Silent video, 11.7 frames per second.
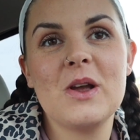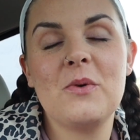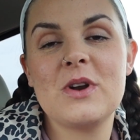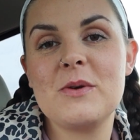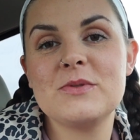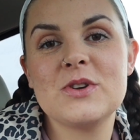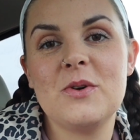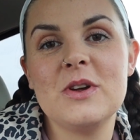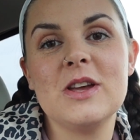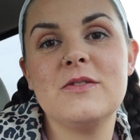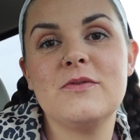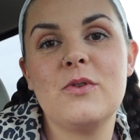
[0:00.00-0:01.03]
what I was
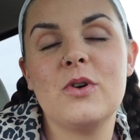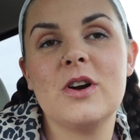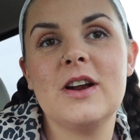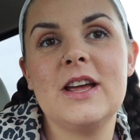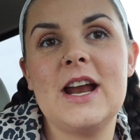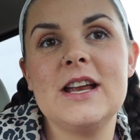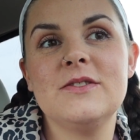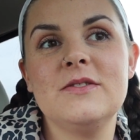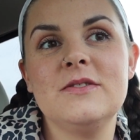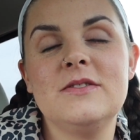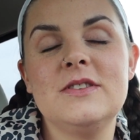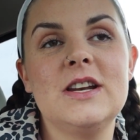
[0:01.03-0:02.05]
going in for, and I
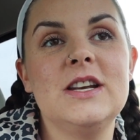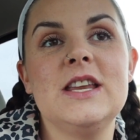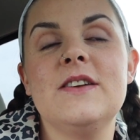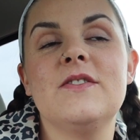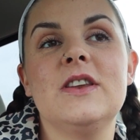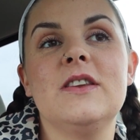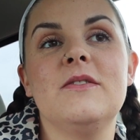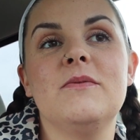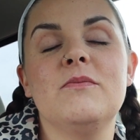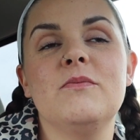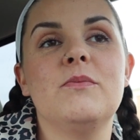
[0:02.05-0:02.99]
didn't even